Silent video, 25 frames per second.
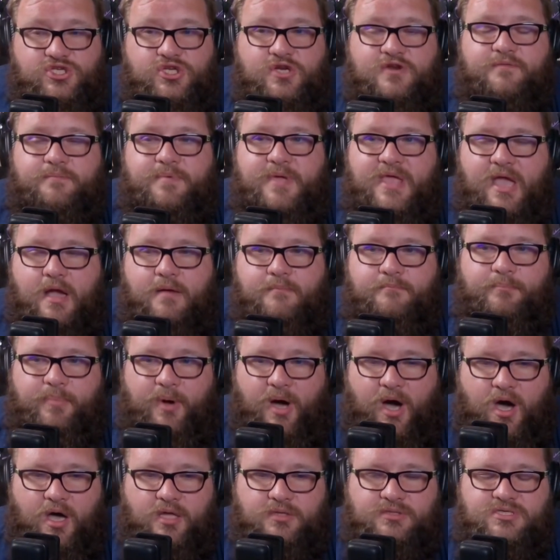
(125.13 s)
become
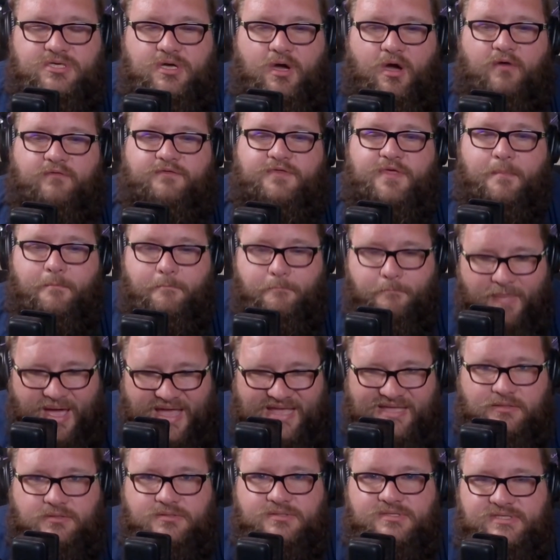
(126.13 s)
part of the
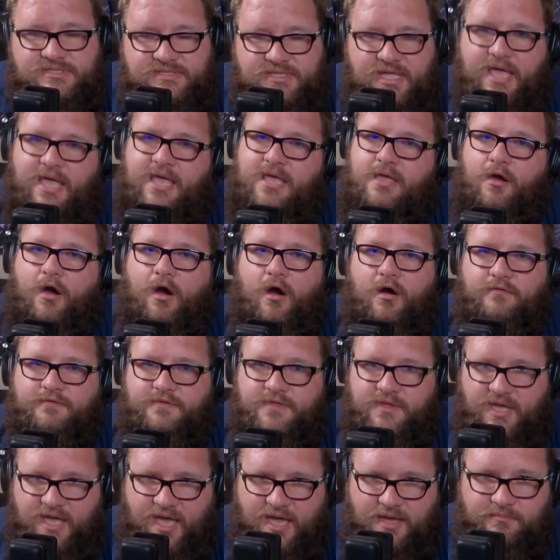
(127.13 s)
mainstay of
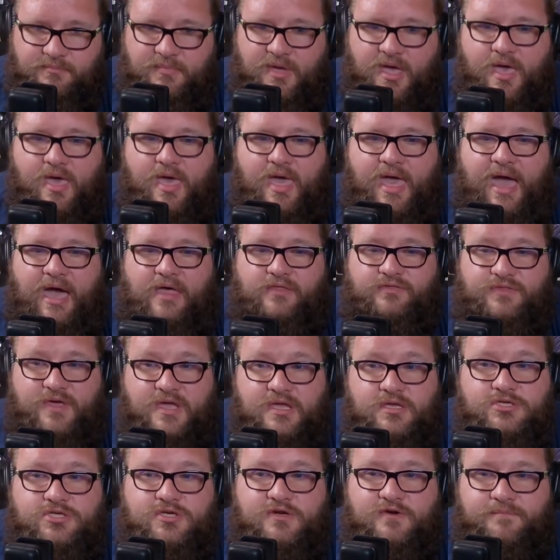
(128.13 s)
the game, and
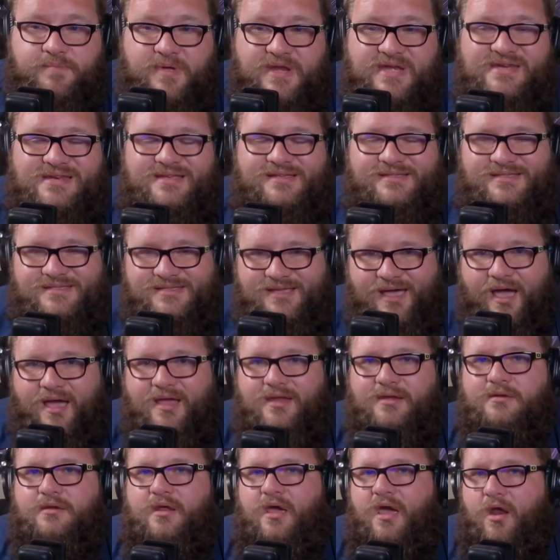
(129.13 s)
things should have been
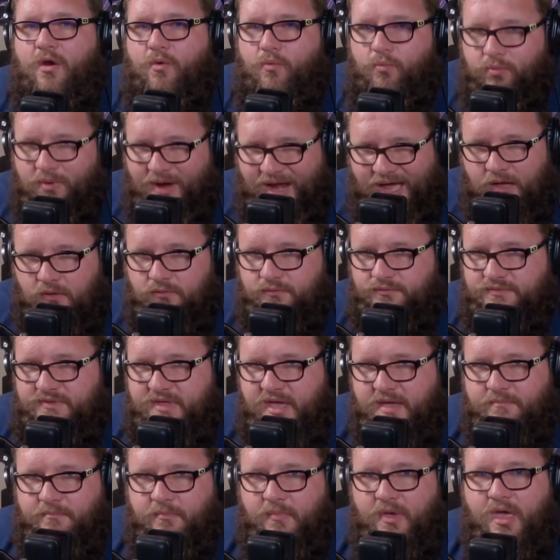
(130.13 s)
designed around
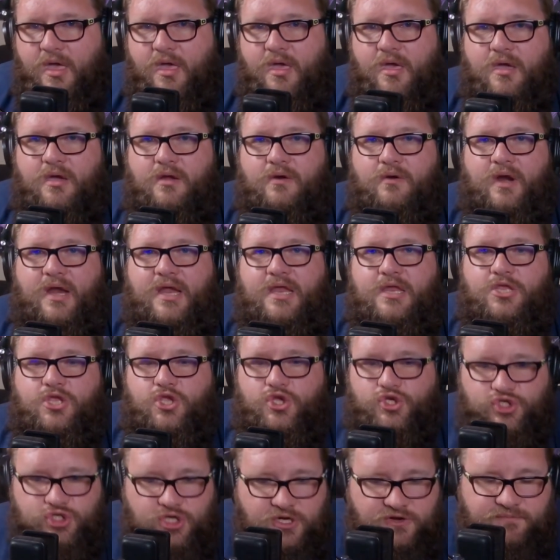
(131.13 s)
them. Right?
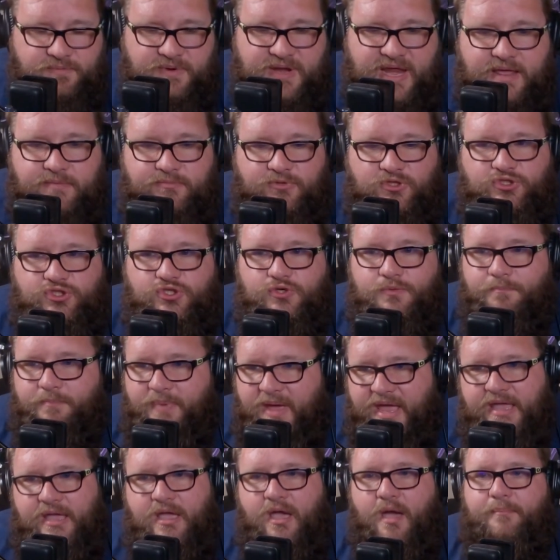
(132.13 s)
You should have been able to
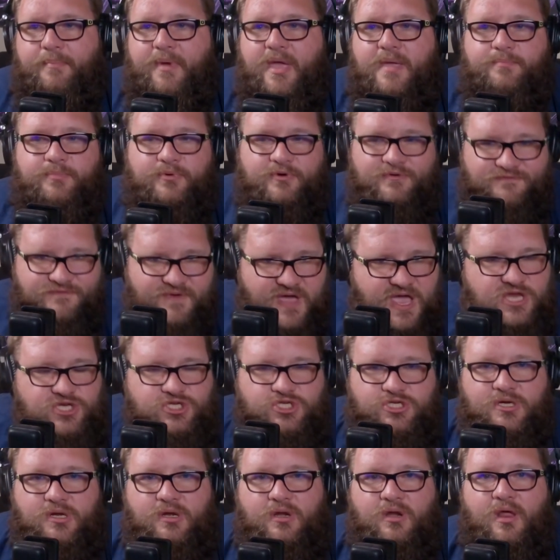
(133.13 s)
pick up a
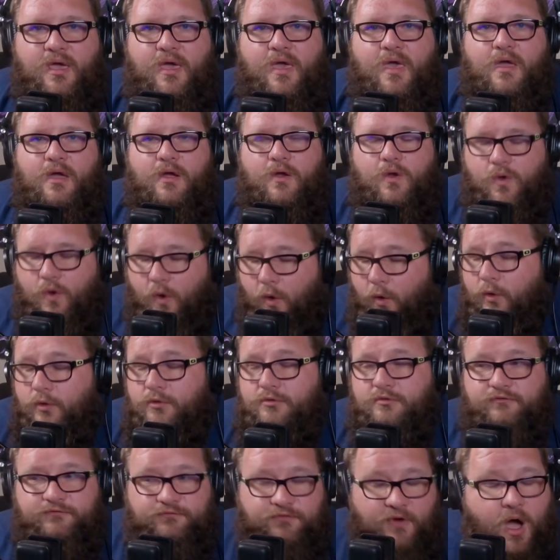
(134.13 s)
profession
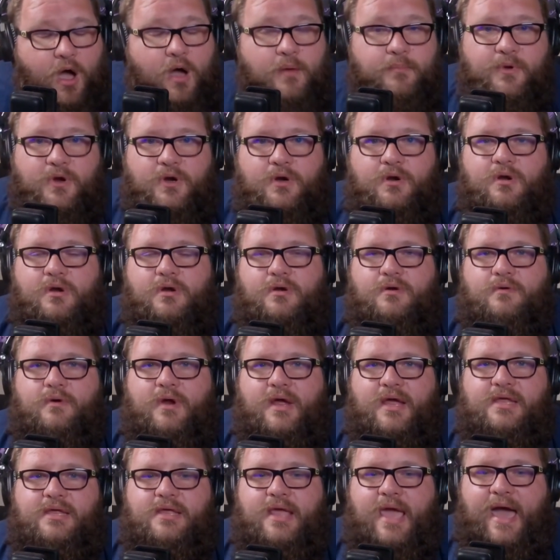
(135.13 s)
called farmer.
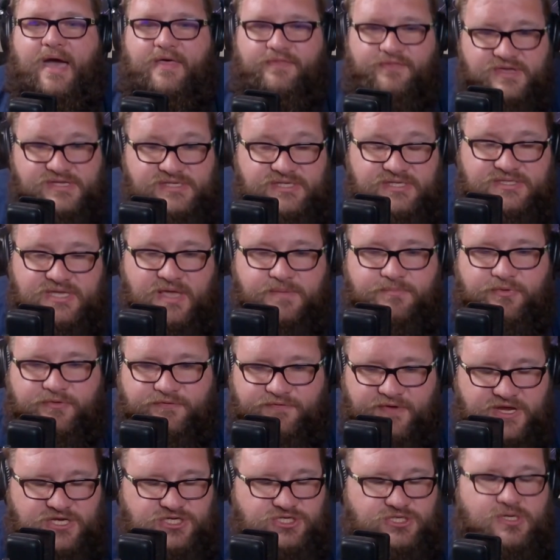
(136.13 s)
Right? And this is a
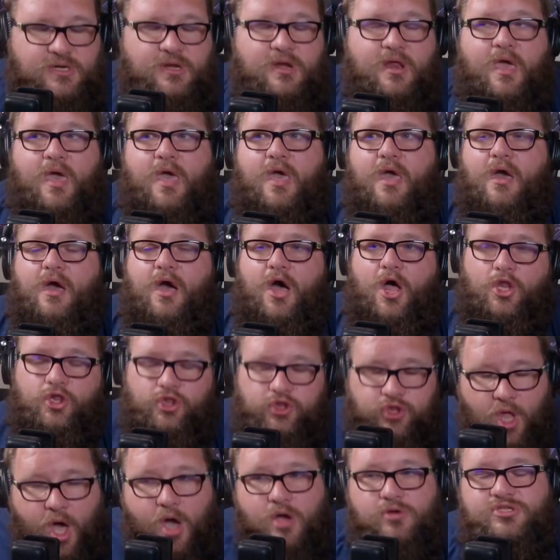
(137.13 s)
profession
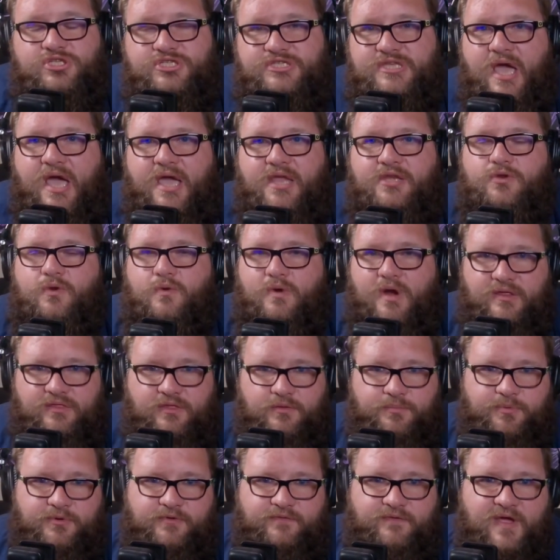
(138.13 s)
alongside your other
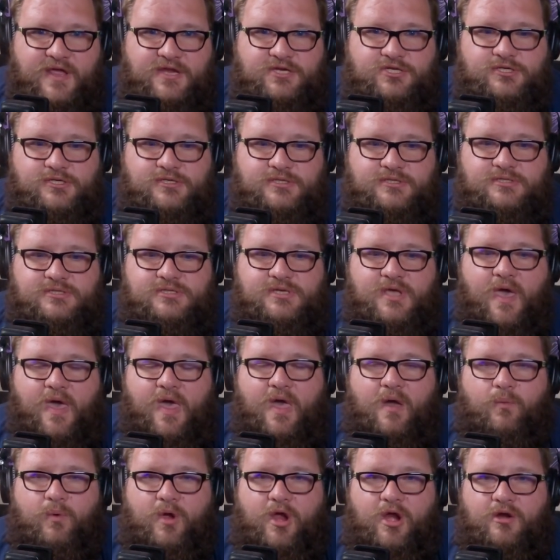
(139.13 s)
professions,
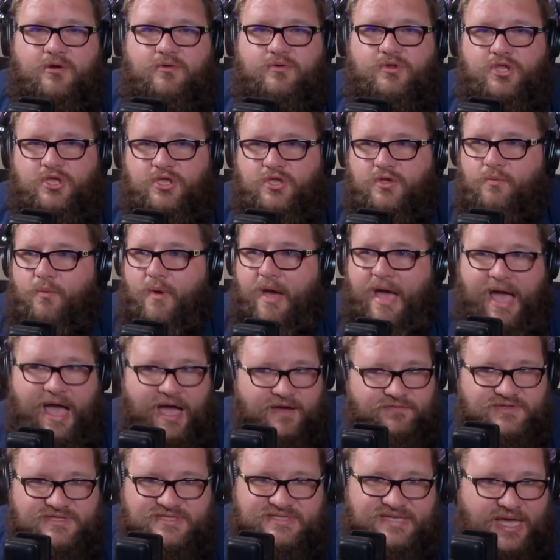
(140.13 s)
where you
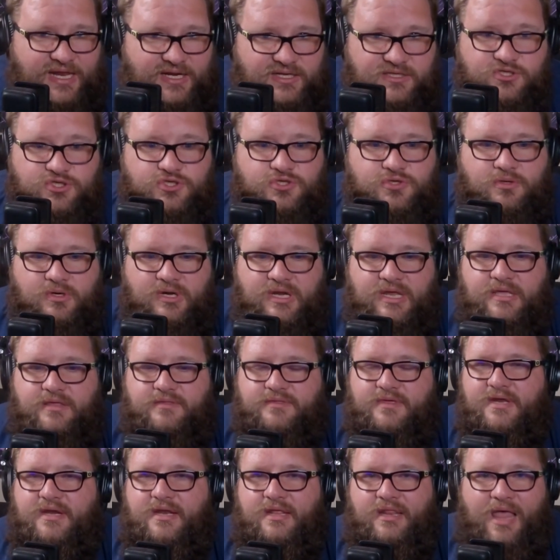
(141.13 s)
have a talent tree
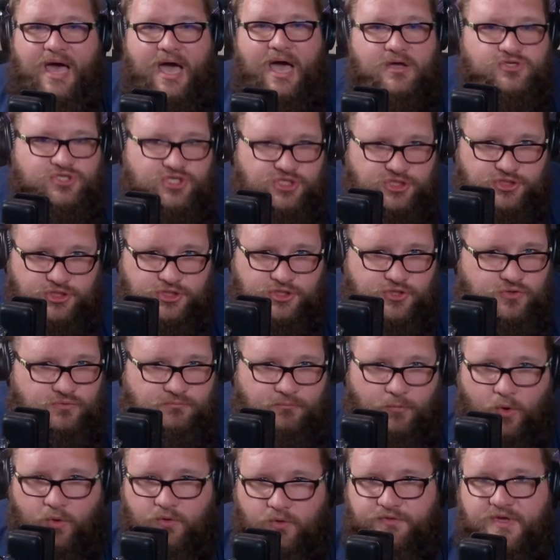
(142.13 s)
that allows you to do
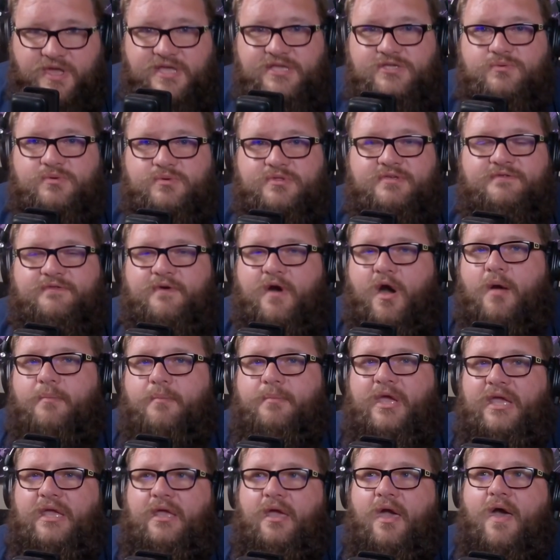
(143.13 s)
more things with the
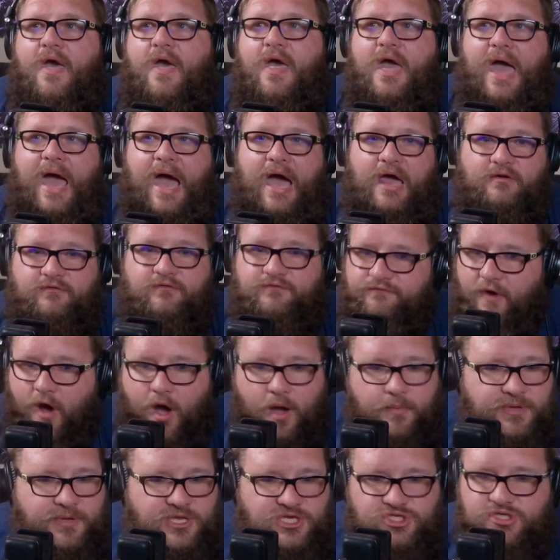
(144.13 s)
farming, and
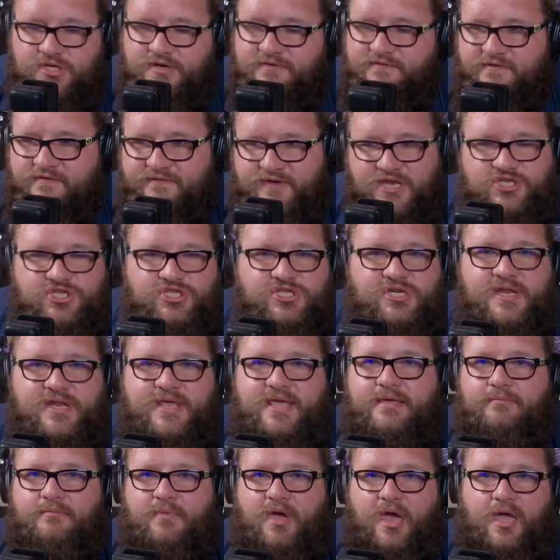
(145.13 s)
farming should have
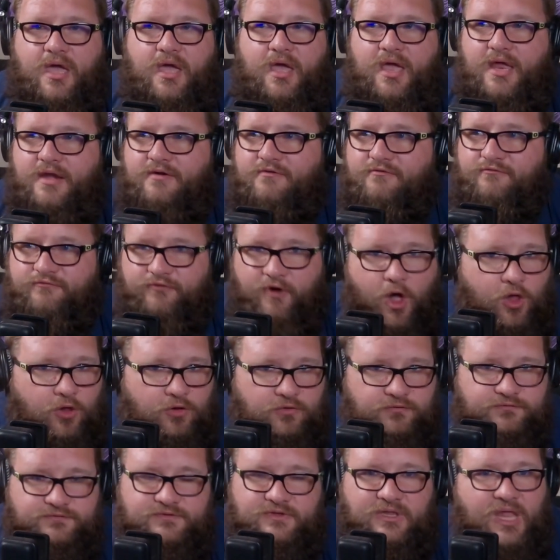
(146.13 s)
eventually
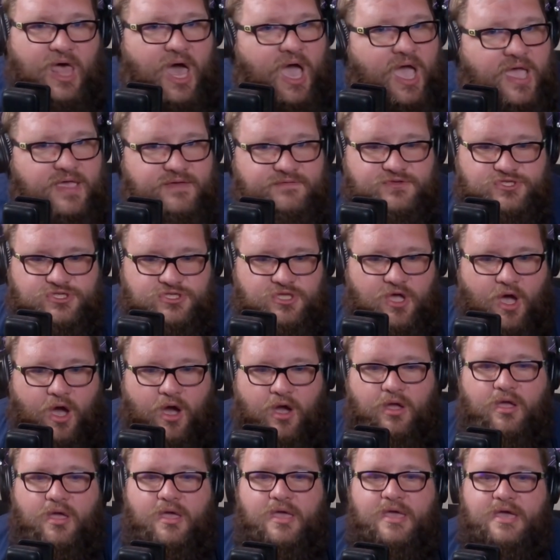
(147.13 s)
involved
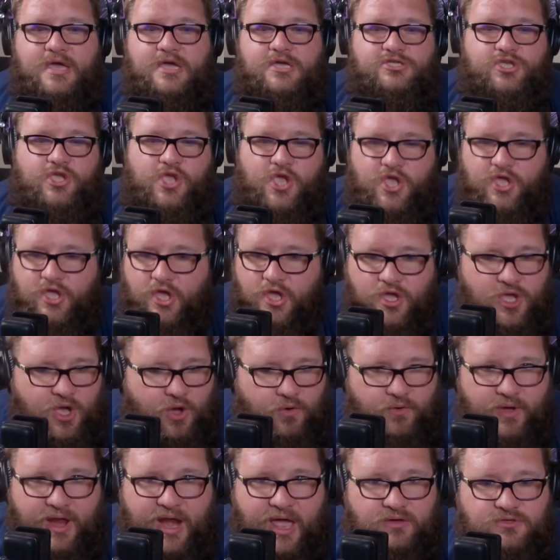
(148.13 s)
livestock, so you can
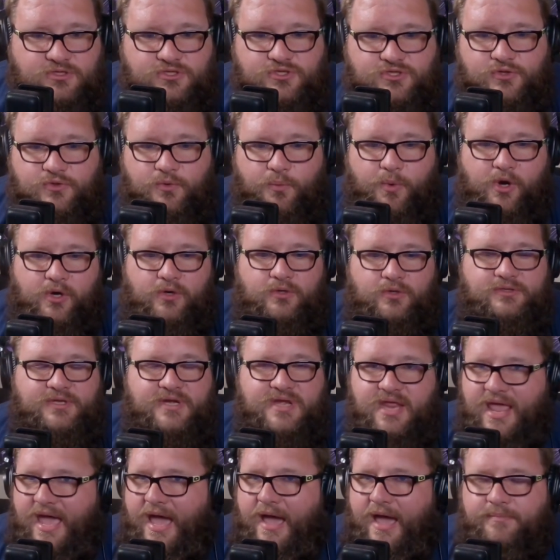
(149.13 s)
go out into the world
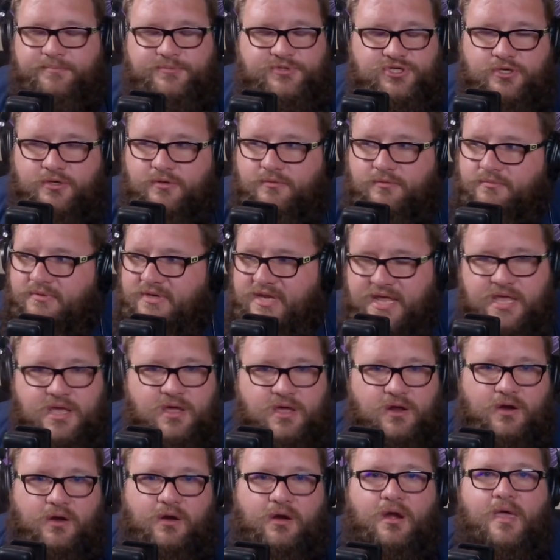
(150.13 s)
and capture
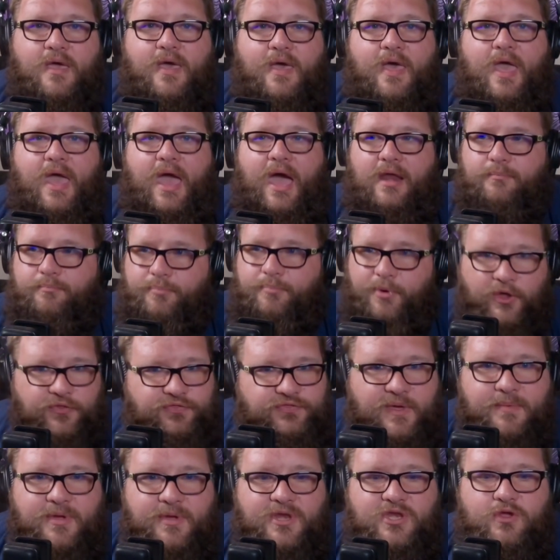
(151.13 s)
deer and put
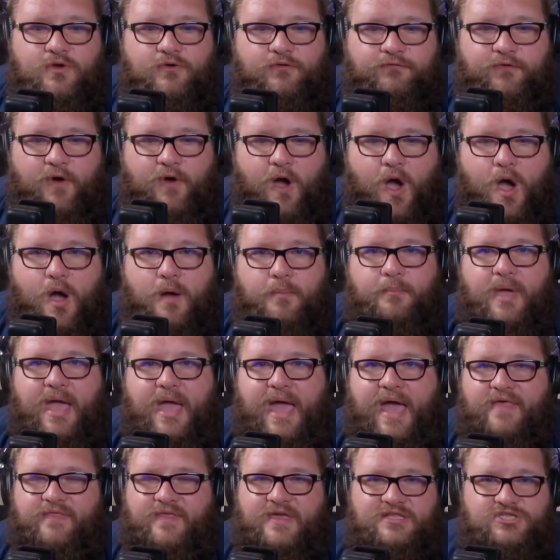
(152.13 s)
them in your farm
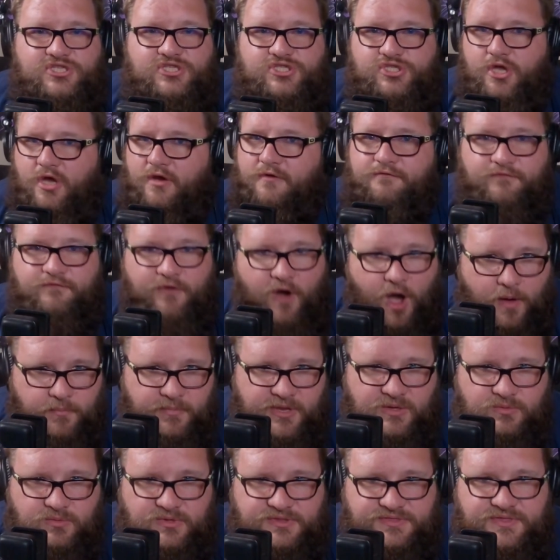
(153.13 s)
and then start
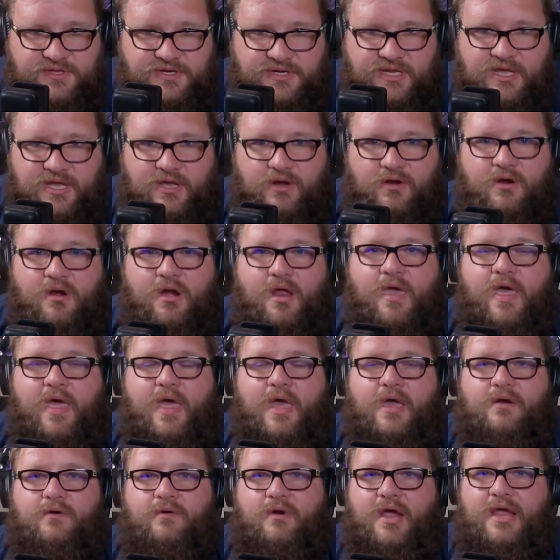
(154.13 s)
farming with the deer,
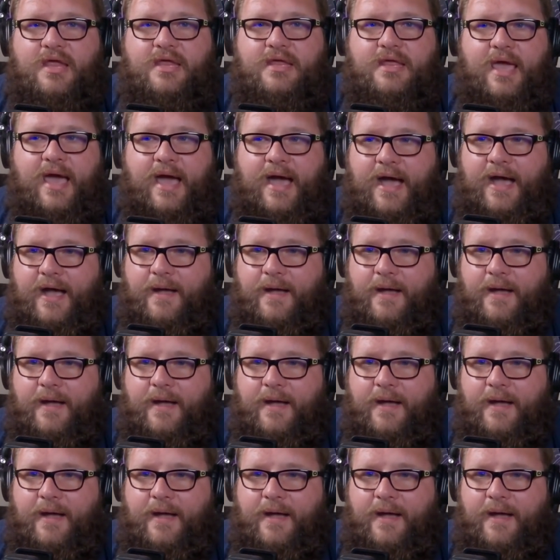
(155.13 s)
right?